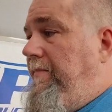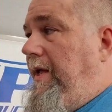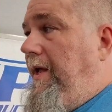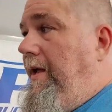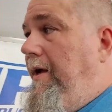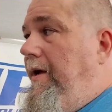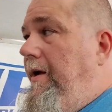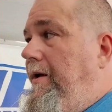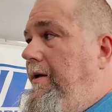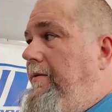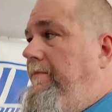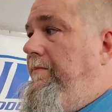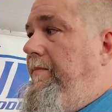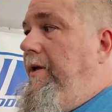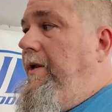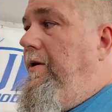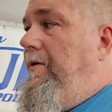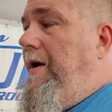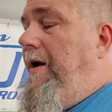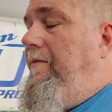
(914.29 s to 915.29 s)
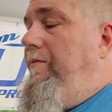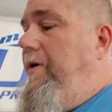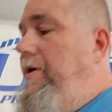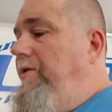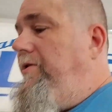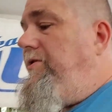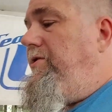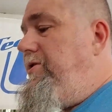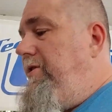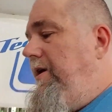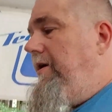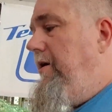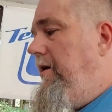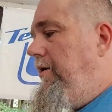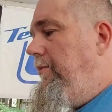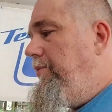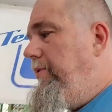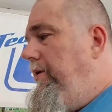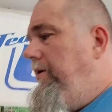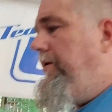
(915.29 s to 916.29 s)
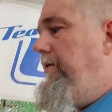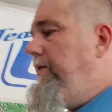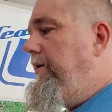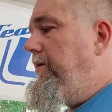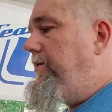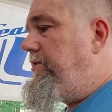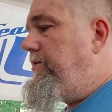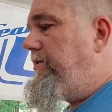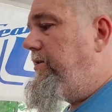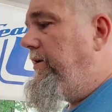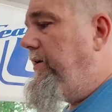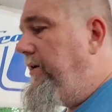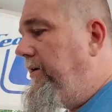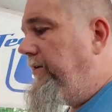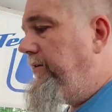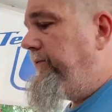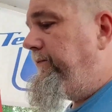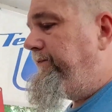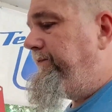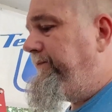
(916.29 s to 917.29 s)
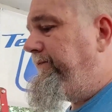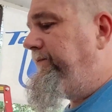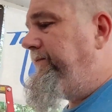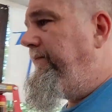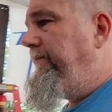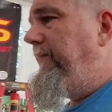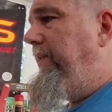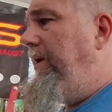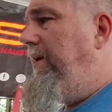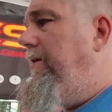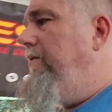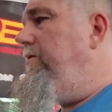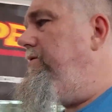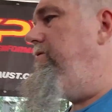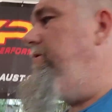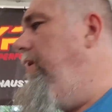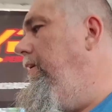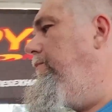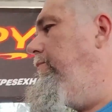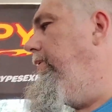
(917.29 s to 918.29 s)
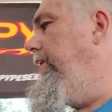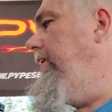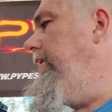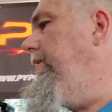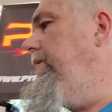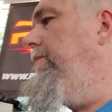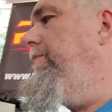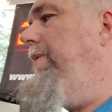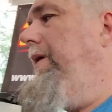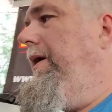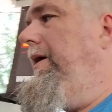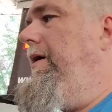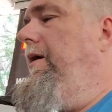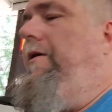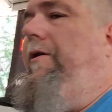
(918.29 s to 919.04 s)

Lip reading: and, you know, have a good setup that's, you know, it's not breaking the bank.